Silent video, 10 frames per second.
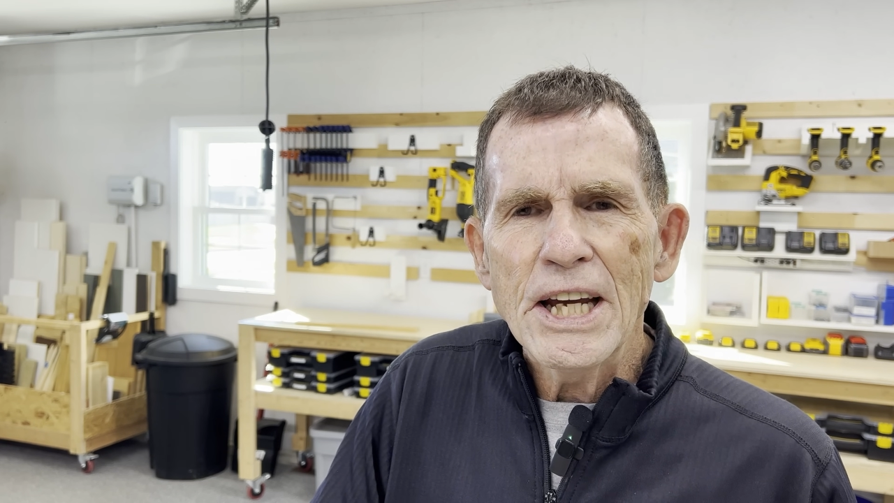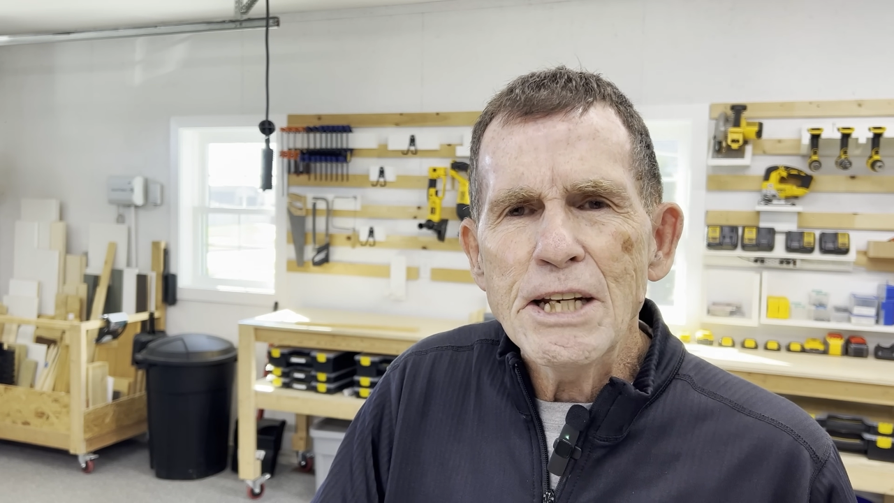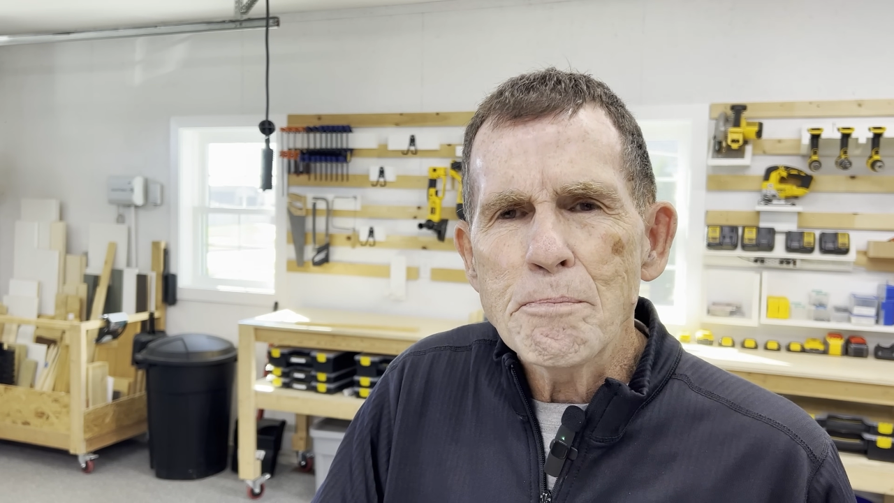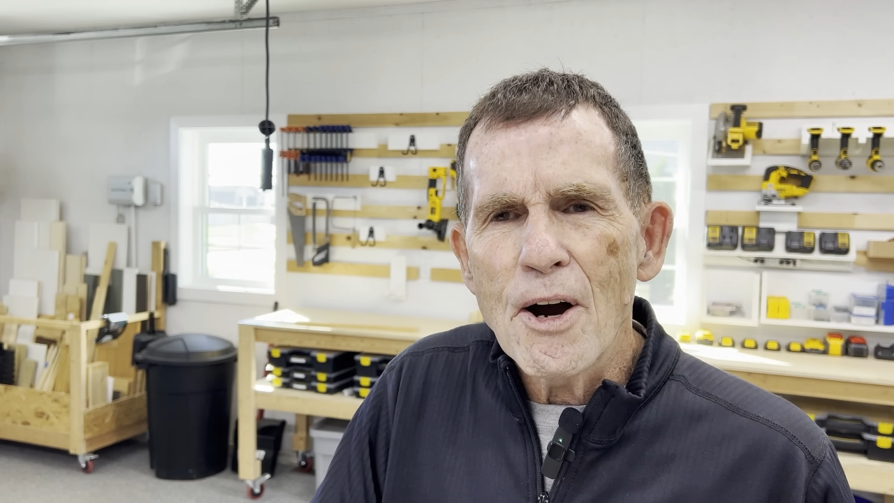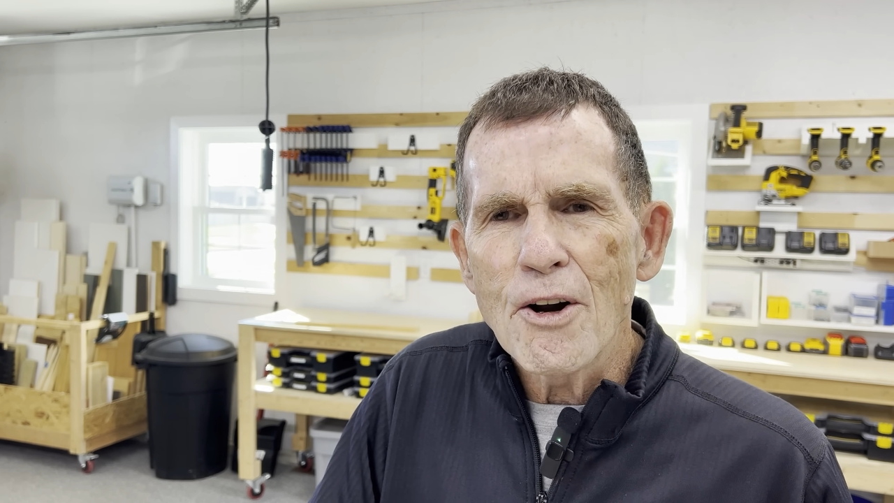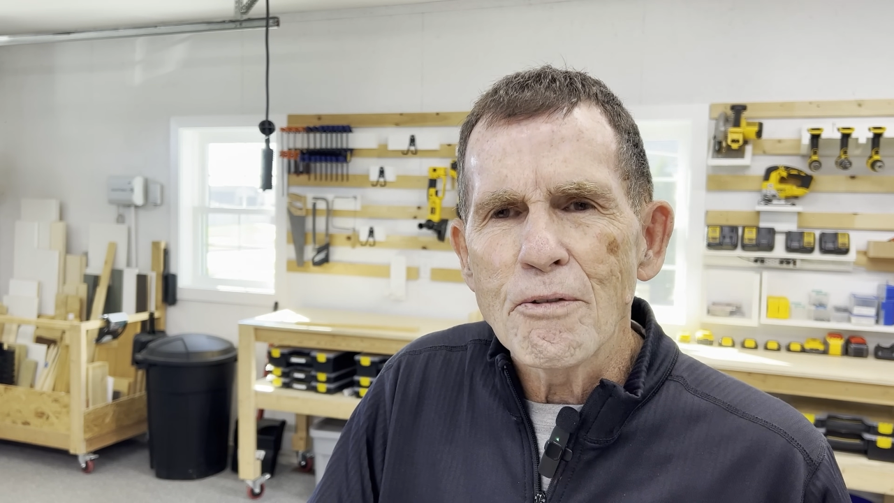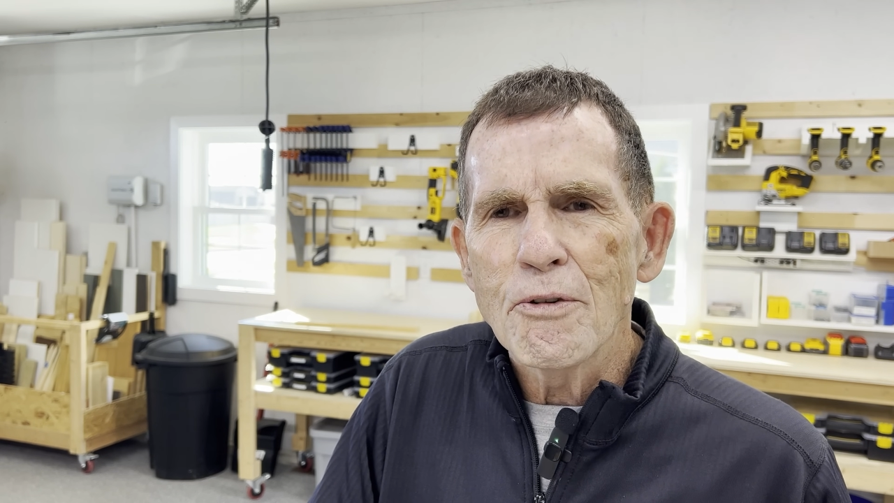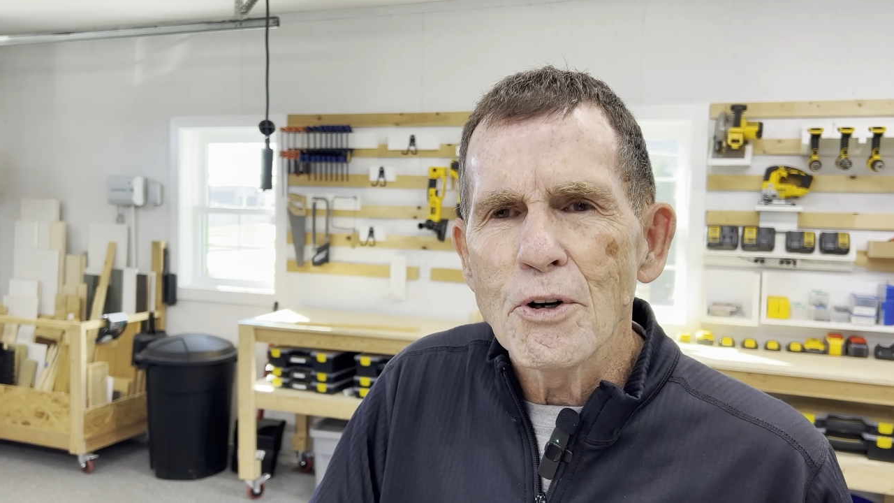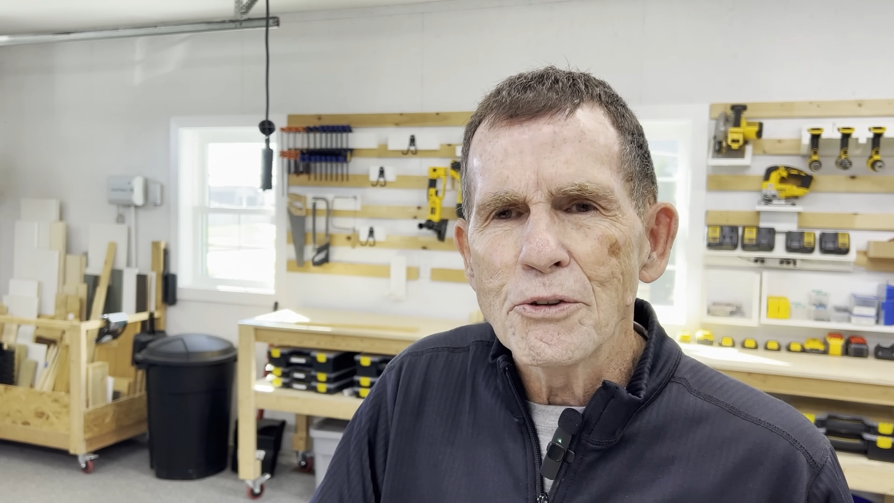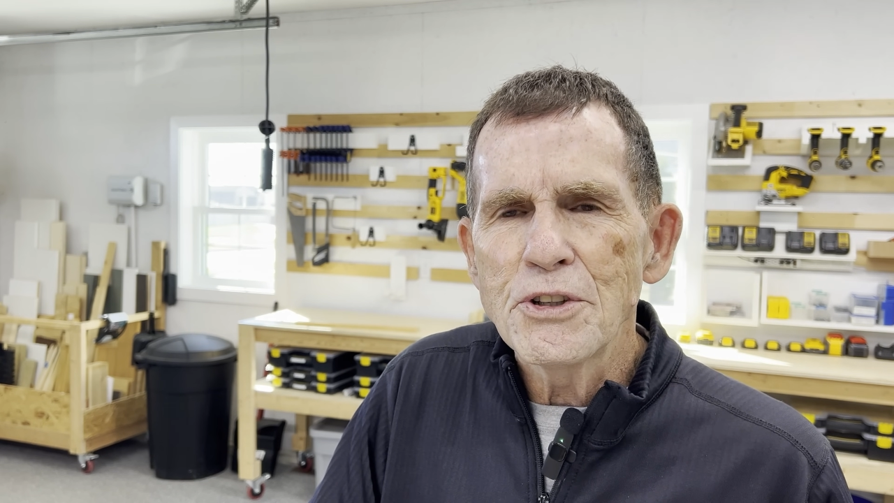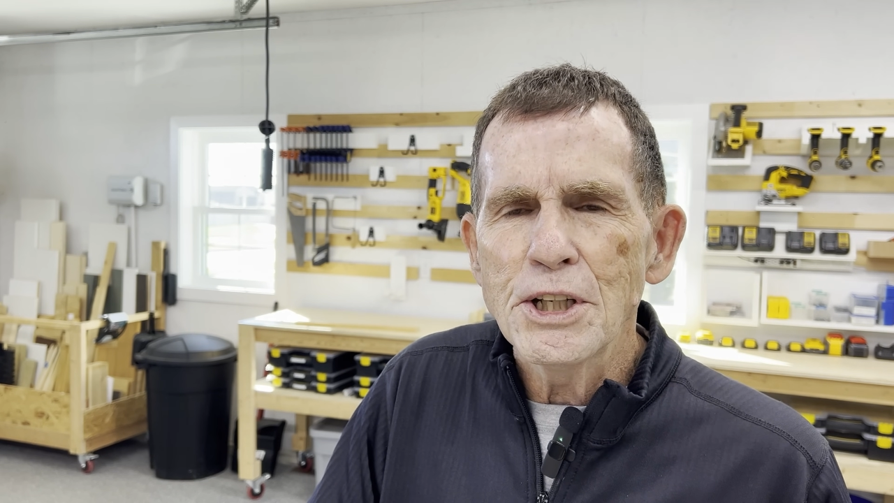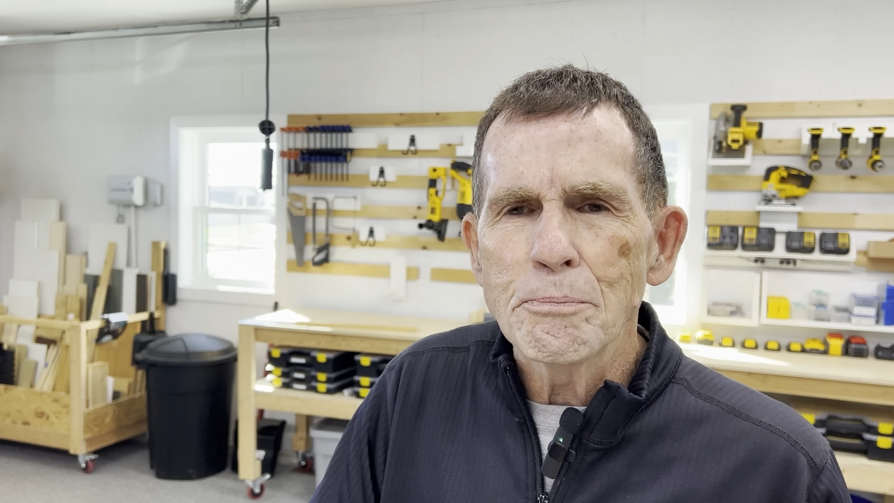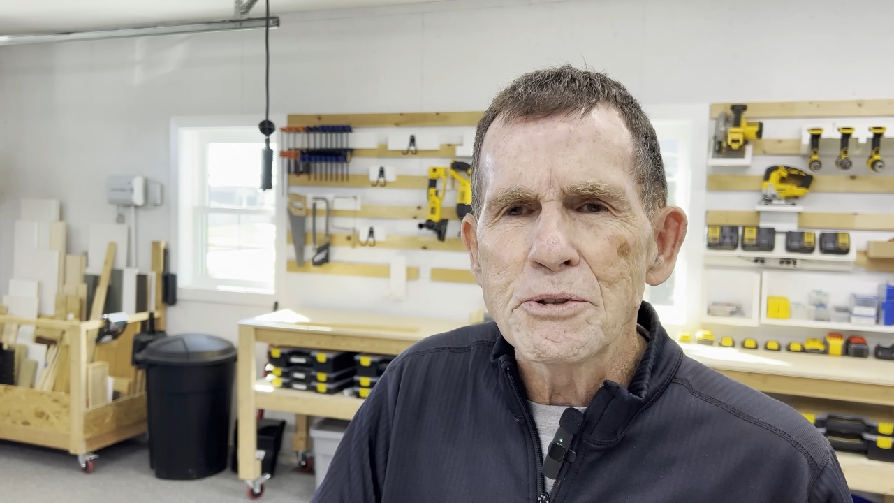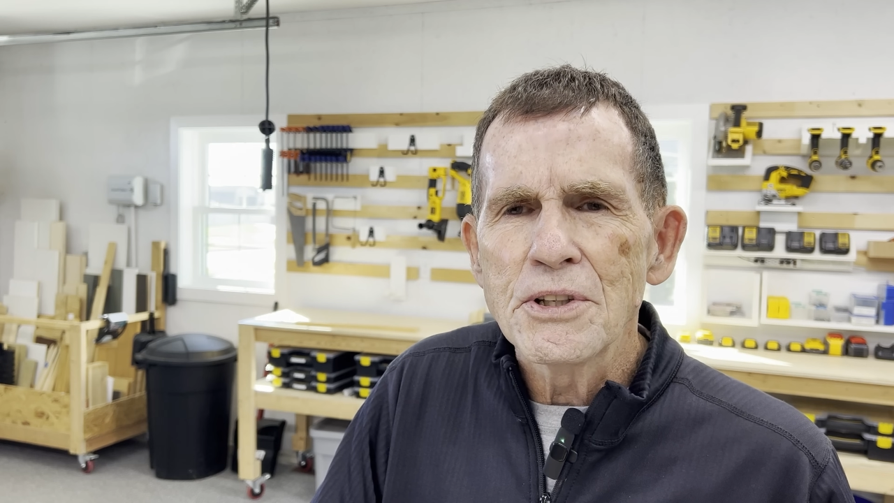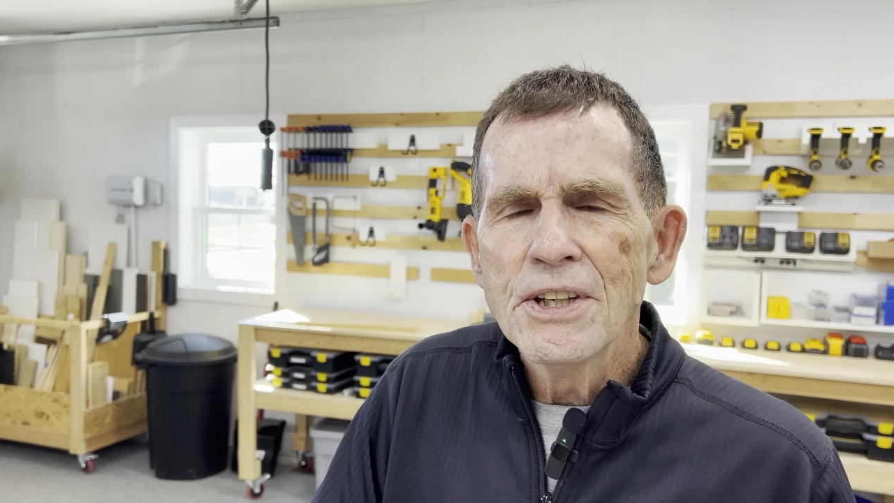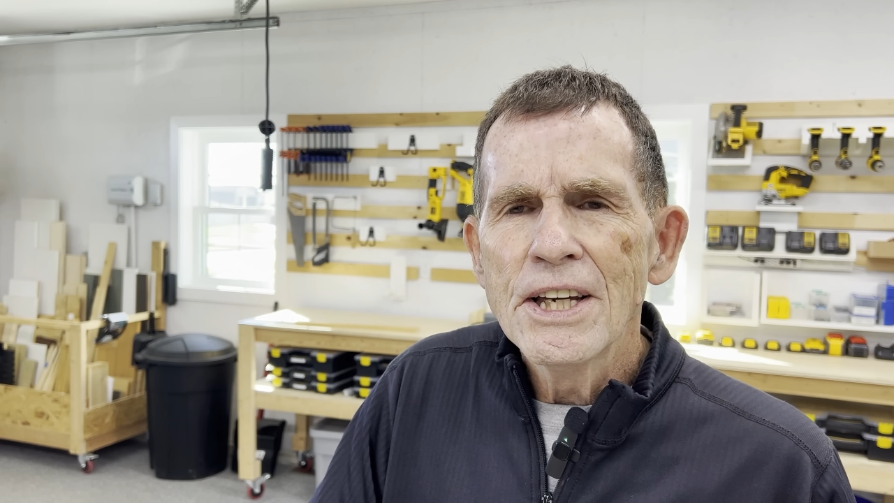8 powerful tips